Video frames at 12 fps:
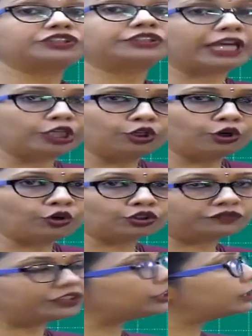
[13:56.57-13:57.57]

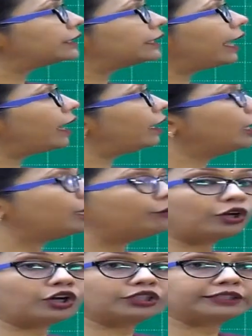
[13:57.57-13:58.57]
cellulose which is there,
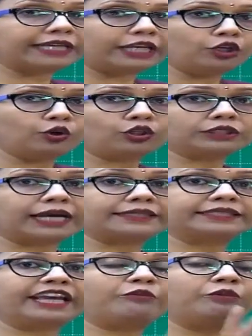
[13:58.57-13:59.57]
because cellulose
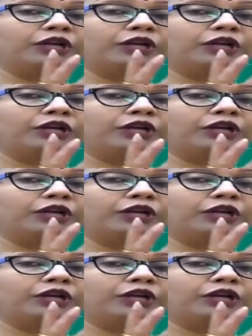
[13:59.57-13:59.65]
has the